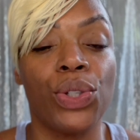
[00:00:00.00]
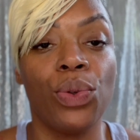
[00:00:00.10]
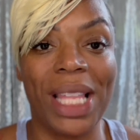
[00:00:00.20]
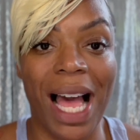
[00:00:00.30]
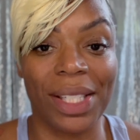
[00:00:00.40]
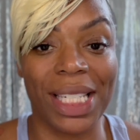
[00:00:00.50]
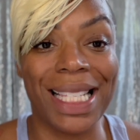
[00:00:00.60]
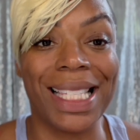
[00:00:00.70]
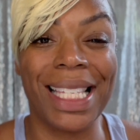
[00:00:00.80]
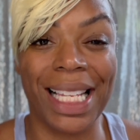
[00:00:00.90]

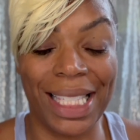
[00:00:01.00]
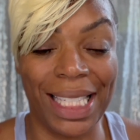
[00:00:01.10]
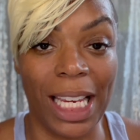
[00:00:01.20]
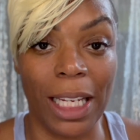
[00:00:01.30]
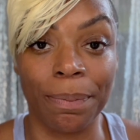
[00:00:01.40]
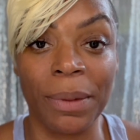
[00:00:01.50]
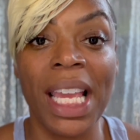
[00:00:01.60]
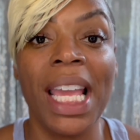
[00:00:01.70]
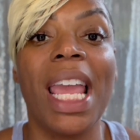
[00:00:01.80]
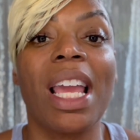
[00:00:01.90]
2016.
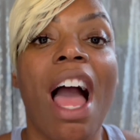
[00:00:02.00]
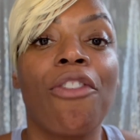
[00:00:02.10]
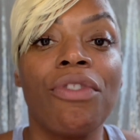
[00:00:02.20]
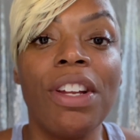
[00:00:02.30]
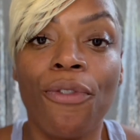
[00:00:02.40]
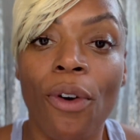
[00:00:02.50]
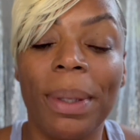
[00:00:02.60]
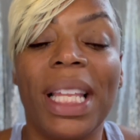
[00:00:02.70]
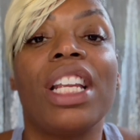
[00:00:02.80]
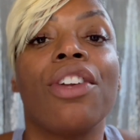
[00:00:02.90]
It got
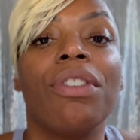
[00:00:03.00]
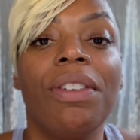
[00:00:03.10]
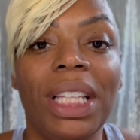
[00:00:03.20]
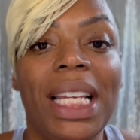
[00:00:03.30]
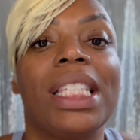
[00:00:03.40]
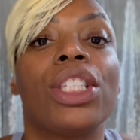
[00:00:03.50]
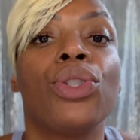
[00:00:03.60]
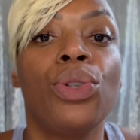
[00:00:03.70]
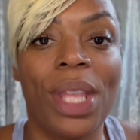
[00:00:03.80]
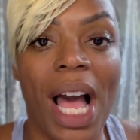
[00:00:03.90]
reformulated and re-released
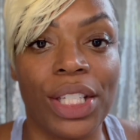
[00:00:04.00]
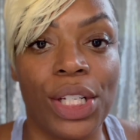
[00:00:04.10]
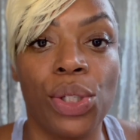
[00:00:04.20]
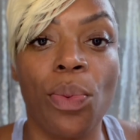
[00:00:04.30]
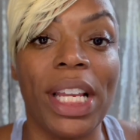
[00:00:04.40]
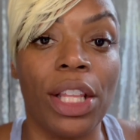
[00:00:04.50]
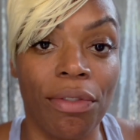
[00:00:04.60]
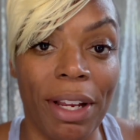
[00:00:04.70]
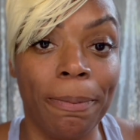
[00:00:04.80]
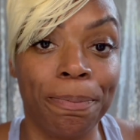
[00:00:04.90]

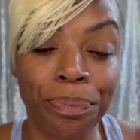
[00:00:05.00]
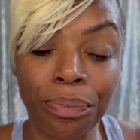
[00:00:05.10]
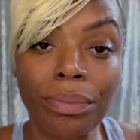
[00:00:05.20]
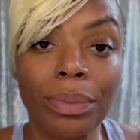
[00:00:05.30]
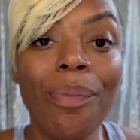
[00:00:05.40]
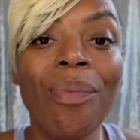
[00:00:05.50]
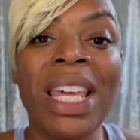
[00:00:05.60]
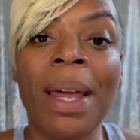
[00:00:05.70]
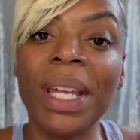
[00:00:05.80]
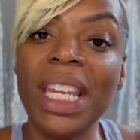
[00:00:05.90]
2023.
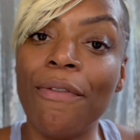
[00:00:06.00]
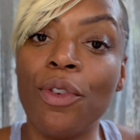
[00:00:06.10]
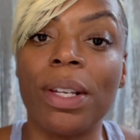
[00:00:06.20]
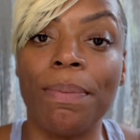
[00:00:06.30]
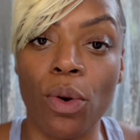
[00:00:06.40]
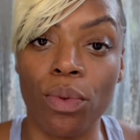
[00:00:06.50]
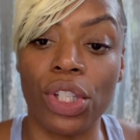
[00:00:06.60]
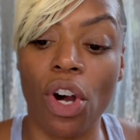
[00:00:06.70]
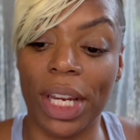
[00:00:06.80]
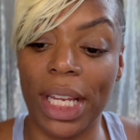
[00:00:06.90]
And I'm going to give you some
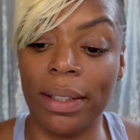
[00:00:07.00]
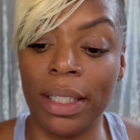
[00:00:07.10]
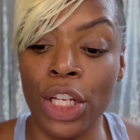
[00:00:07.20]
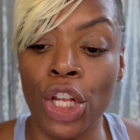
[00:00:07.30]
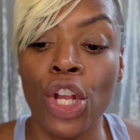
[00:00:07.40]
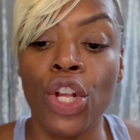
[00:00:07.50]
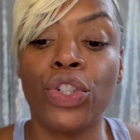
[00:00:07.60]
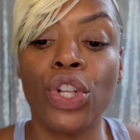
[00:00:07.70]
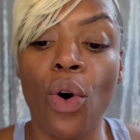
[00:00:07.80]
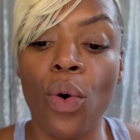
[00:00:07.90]
notes on it.
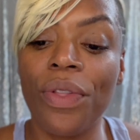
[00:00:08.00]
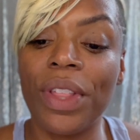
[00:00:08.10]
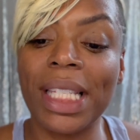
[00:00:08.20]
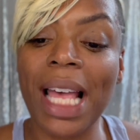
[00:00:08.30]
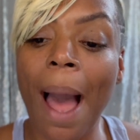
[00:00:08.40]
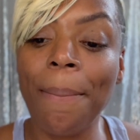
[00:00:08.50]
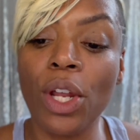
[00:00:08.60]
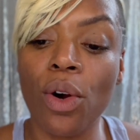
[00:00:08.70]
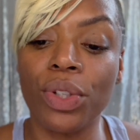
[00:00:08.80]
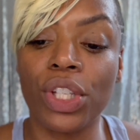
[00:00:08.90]
So the top
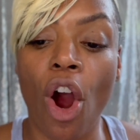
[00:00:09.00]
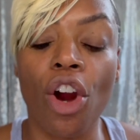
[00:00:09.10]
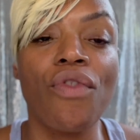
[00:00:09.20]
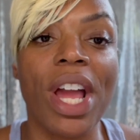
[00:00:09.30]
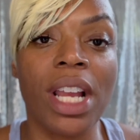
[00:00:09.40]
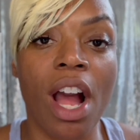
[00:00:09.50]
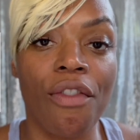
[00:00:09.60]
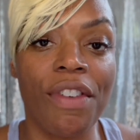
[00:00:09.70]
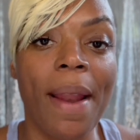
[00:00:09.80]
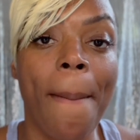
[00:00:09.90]
notes are red
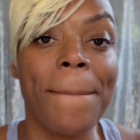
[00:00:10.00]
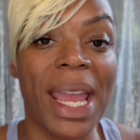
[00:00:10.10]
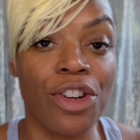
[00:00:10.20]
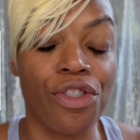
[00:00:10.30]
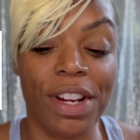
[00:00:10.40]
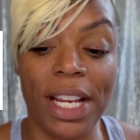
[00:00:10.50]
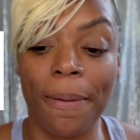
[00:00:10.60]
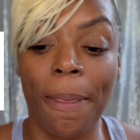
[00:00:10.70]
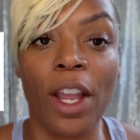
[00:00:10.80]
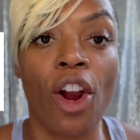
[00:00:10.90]
currant,
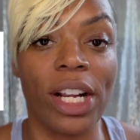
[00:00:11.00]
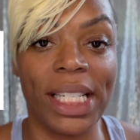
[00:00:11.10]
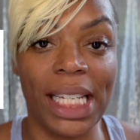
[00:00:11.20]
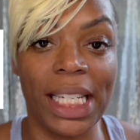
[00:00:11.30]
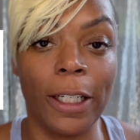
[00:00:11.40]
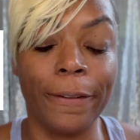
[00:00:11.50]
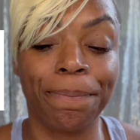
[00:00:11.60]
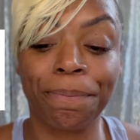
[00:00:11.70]
mandarin, gardenia.